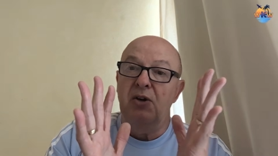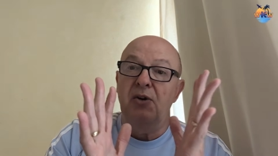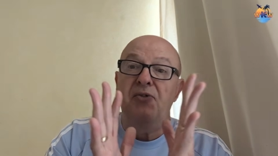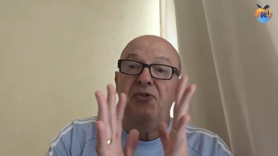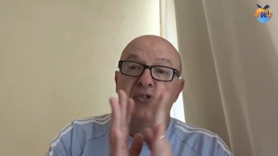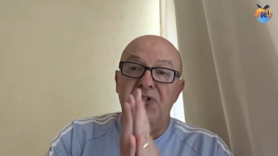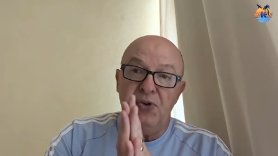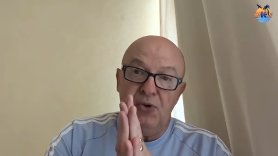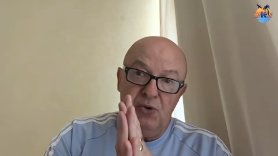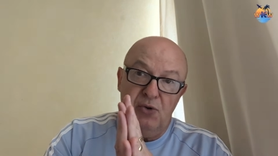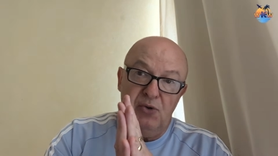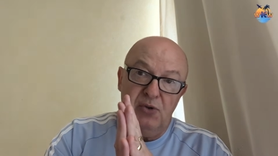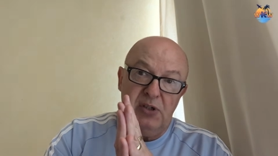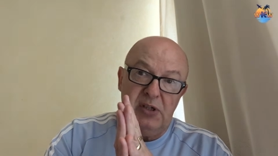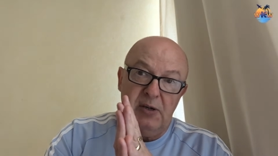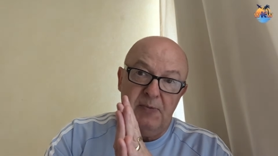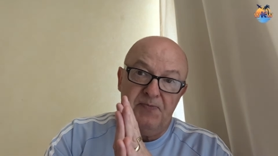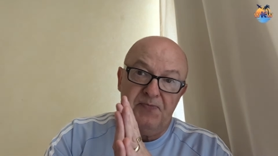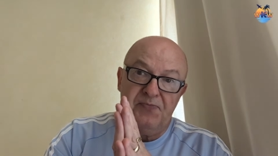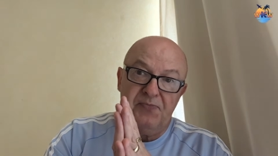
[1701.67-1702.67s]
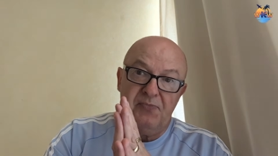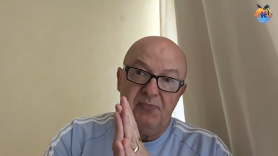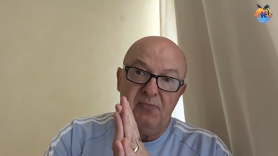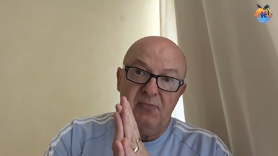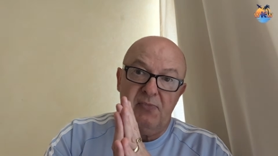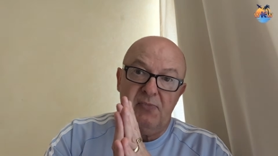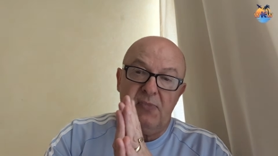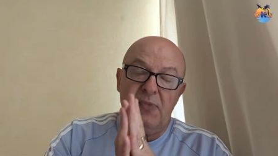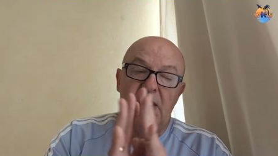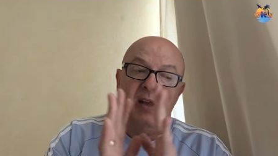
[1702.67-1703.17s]
food,
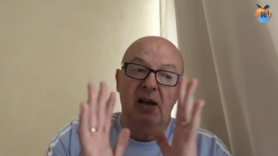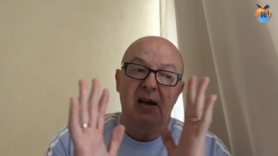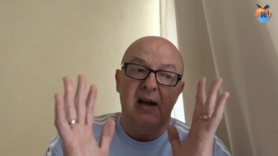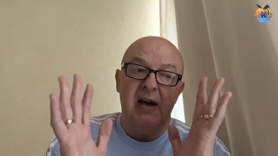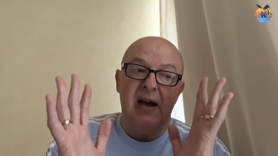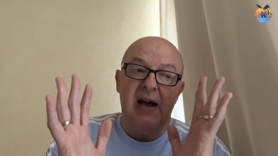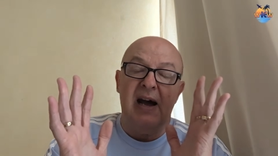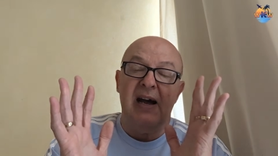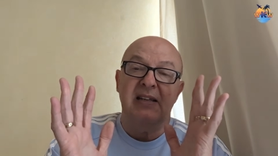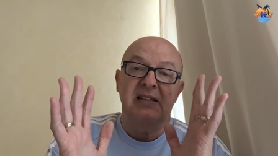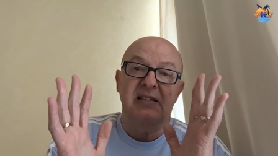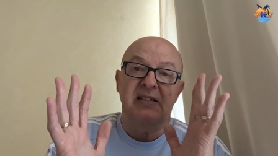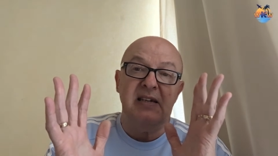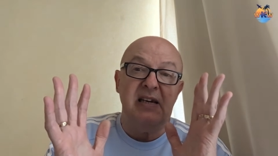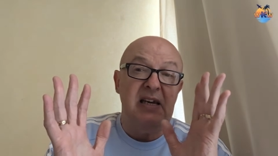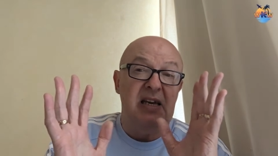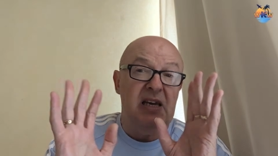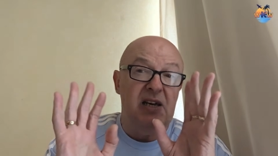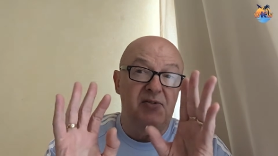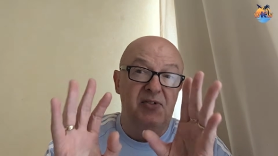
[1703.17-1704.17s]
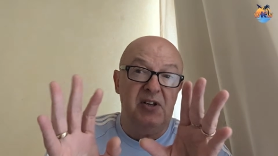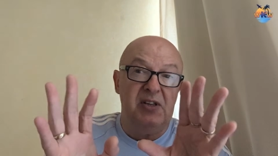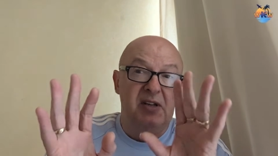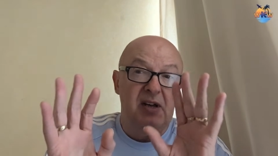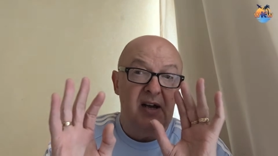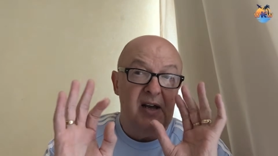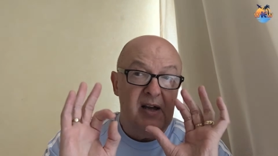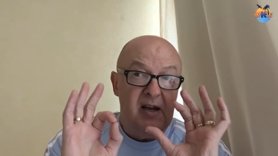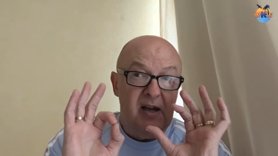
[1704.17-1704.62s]
and even